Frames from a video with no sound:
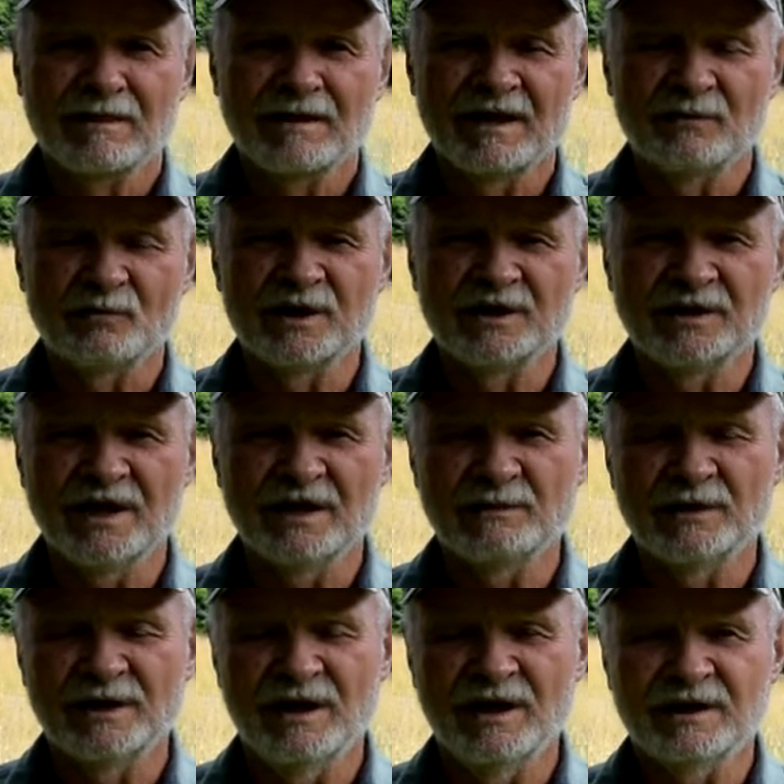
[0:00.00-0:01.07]
And we'd take
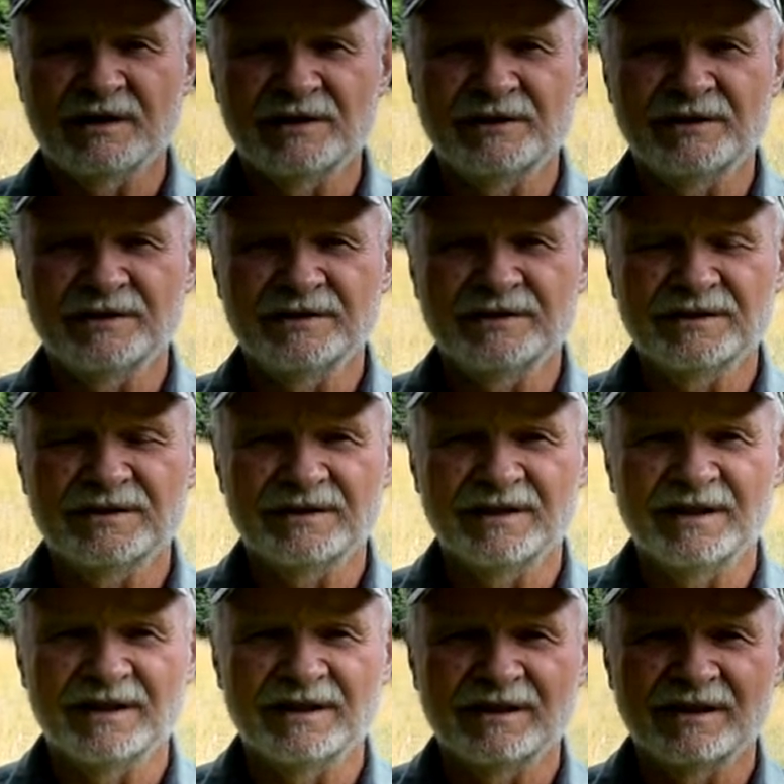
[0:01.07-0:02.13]
binoculars
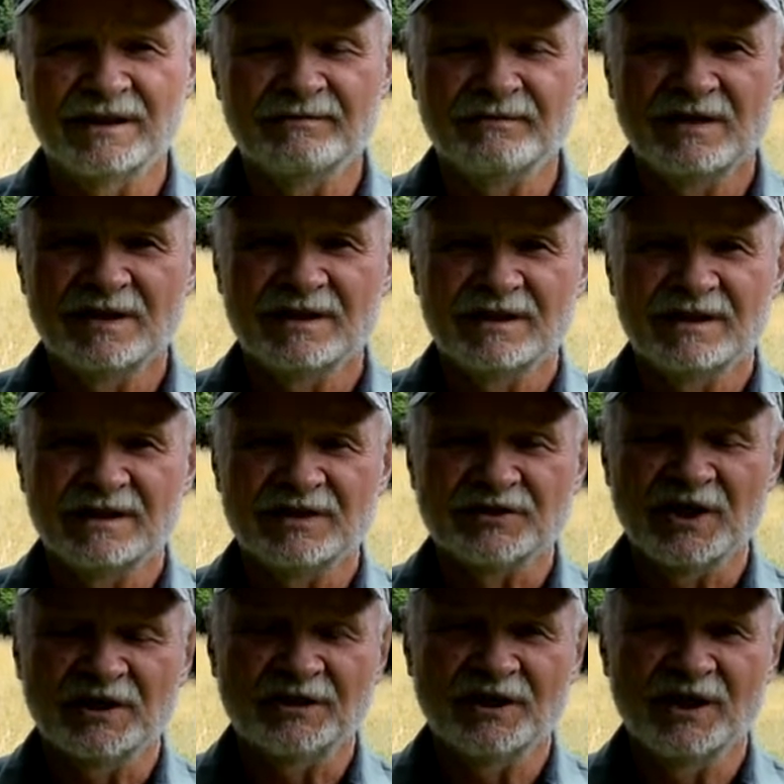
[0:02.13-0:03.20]
and
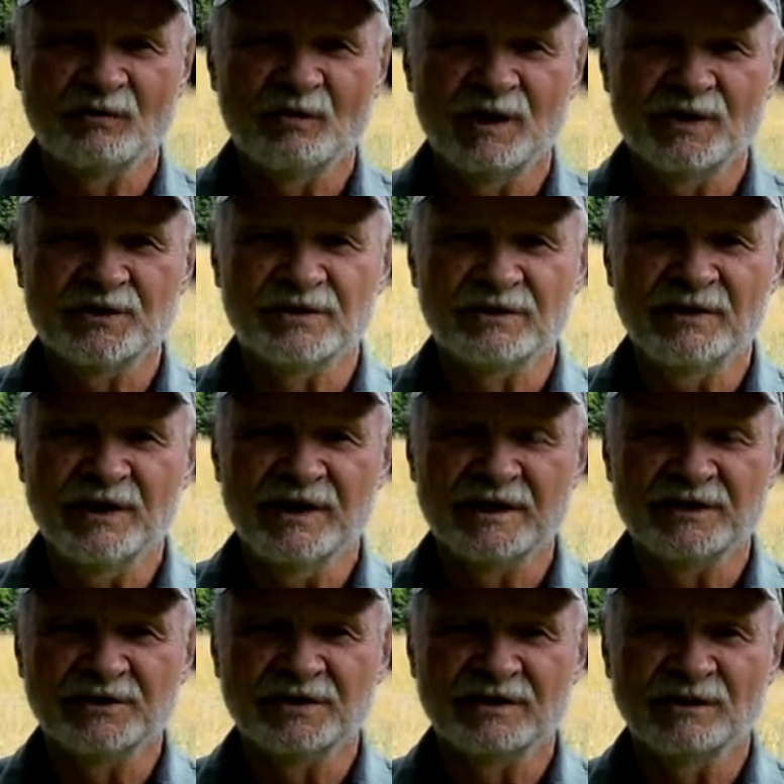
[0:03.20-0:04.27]
sit there and watch the
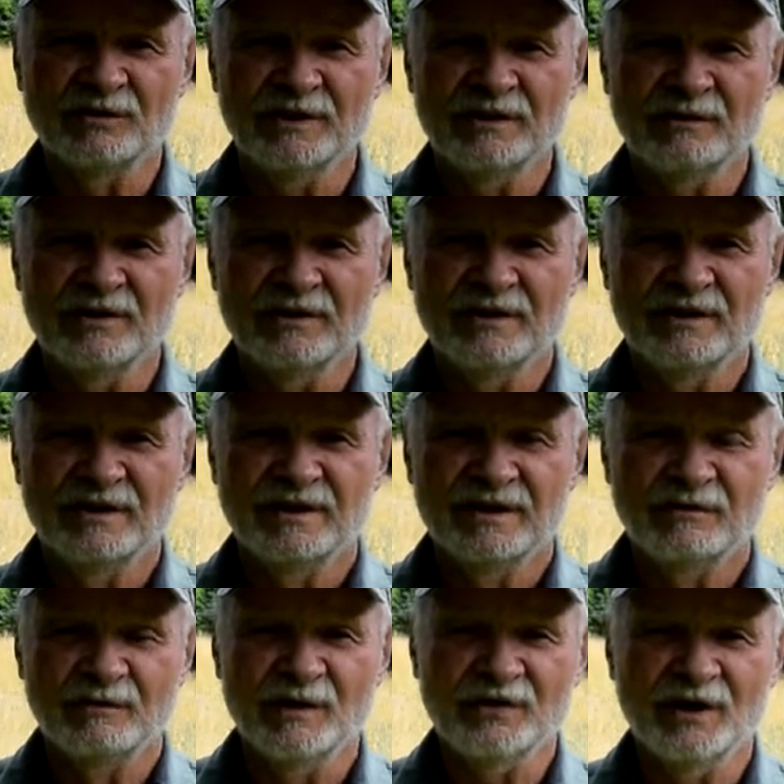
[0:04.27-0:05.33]
race. You know,
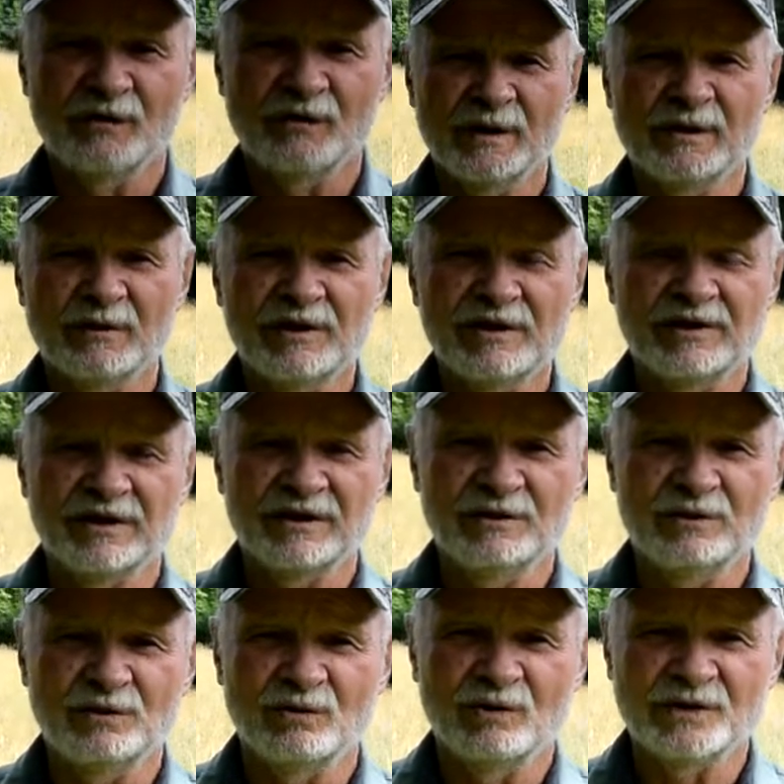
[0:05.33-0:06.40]
we thought really
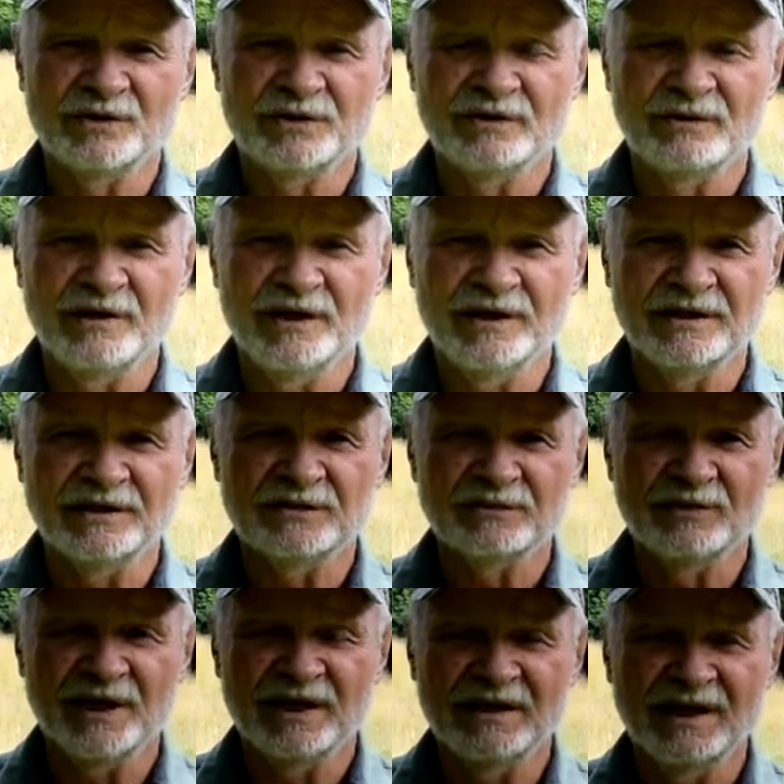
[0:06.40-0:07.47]
cool watching the race
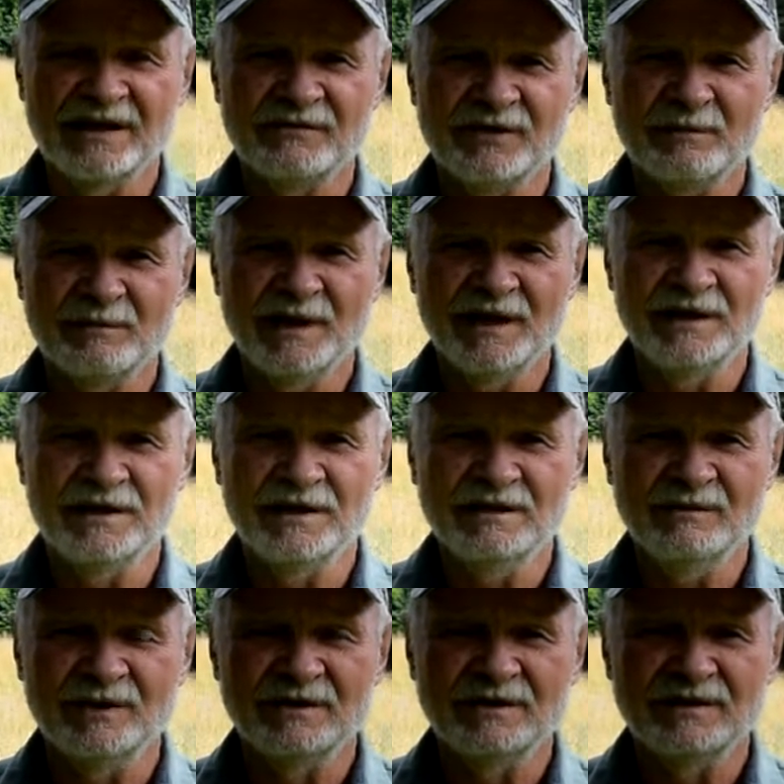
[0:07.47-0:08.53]
without having to pay,
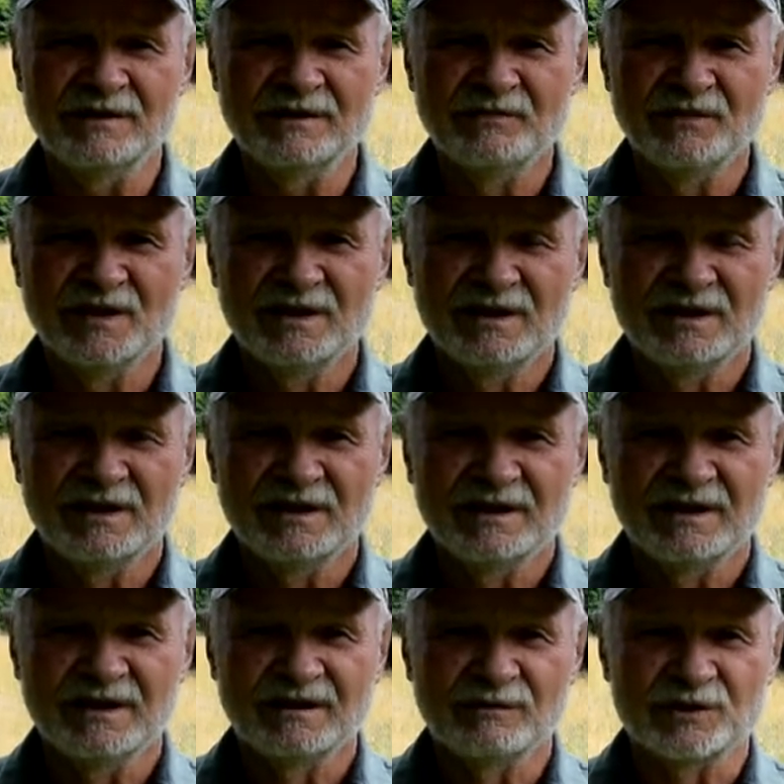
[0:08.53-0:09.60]
but
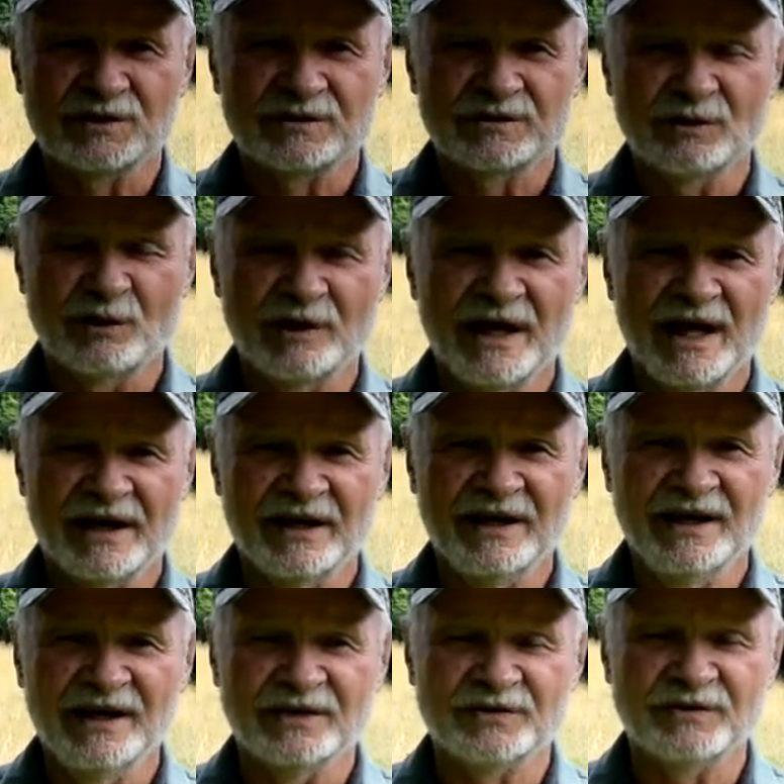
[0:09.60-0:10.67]
it was sort of like
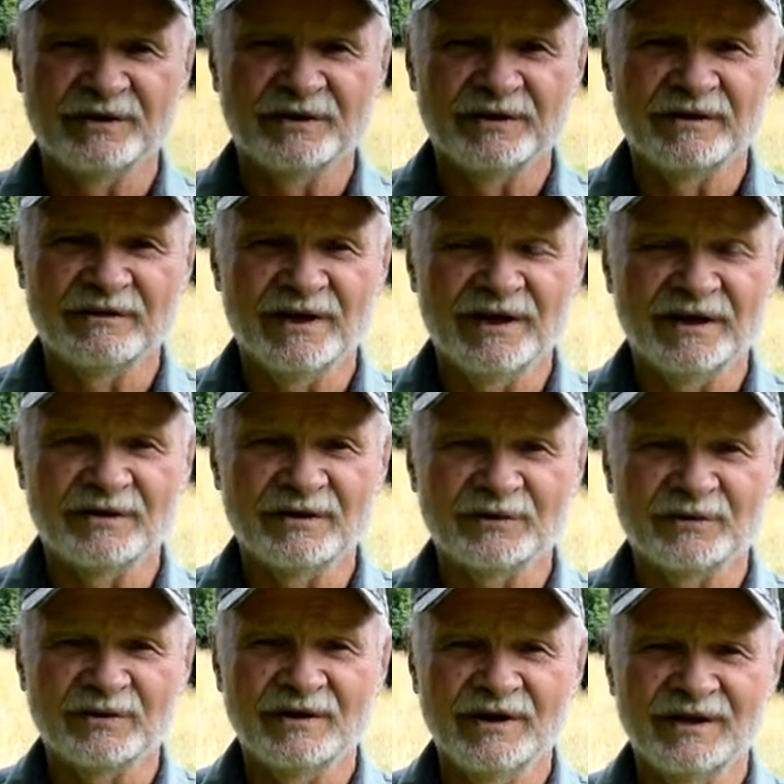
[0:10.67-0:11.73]
ants running around
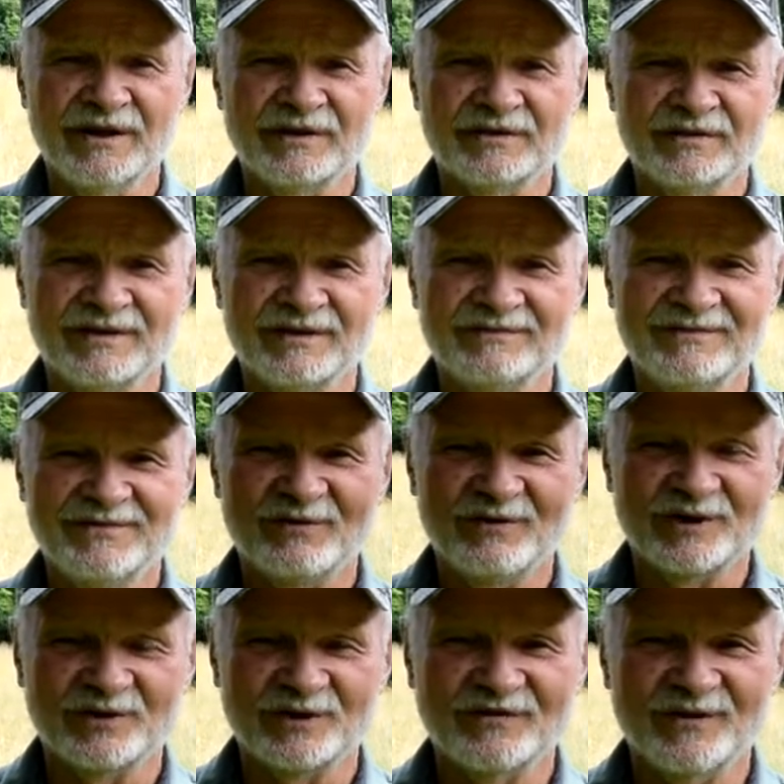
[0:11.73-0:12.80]
on the ground. It
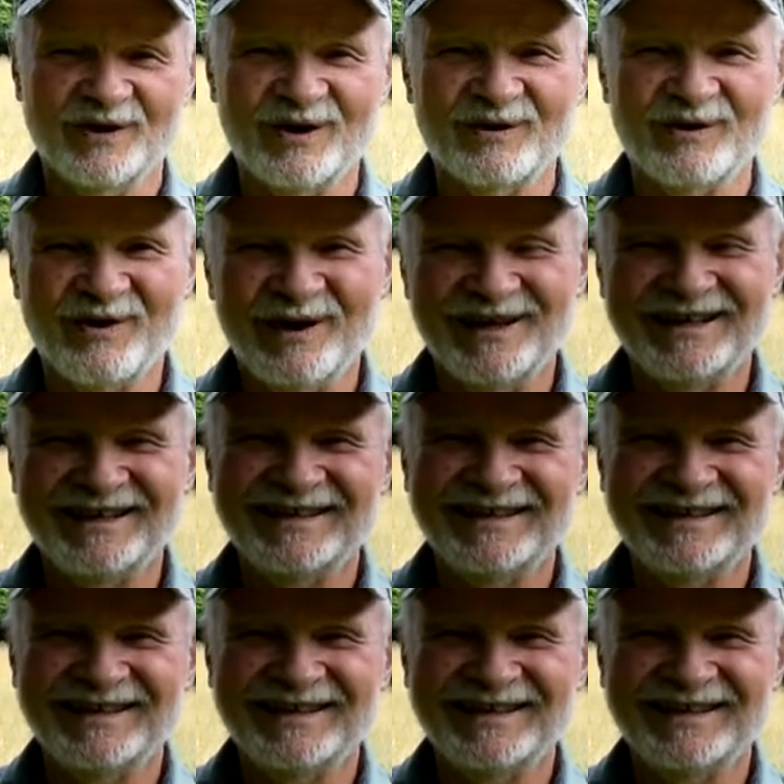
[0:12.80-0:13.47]
was so far away.